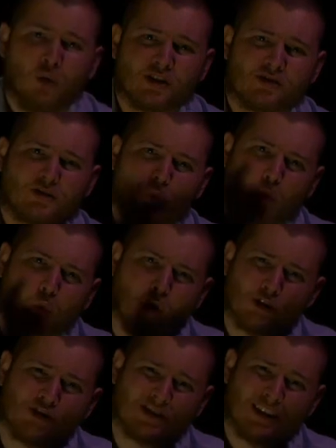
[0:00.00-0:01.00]
what's the
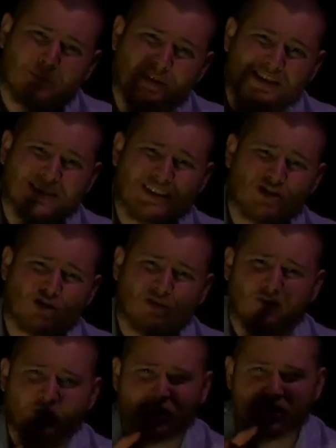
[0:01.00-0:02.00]
worst
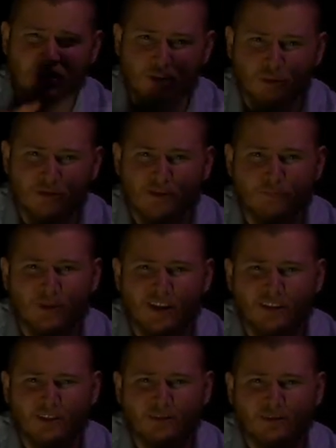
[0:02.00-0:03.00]
position for you to
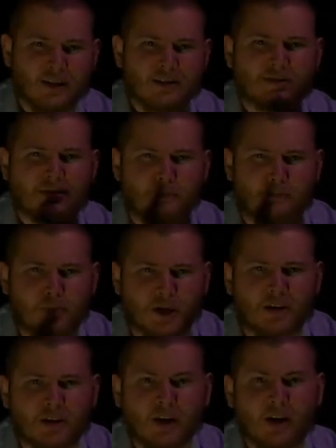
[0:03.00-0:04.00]
be in? To
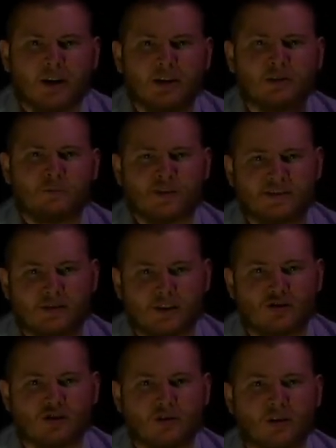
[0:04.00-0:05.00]
be in a
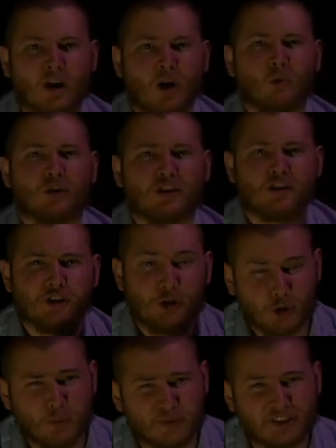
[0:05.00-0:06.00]
position where
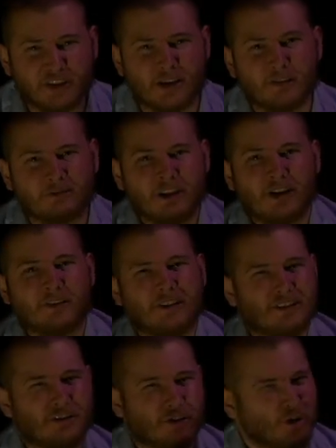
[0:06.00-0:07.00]
you believe
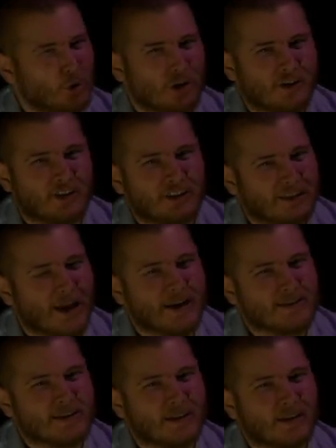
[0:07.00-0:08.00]
that you are in the
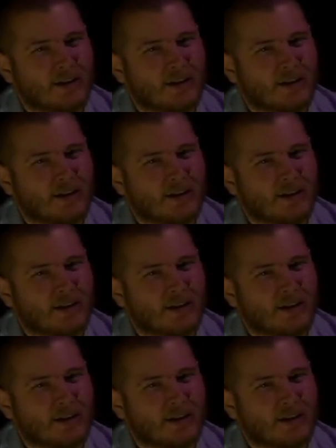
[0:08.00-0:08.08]
light,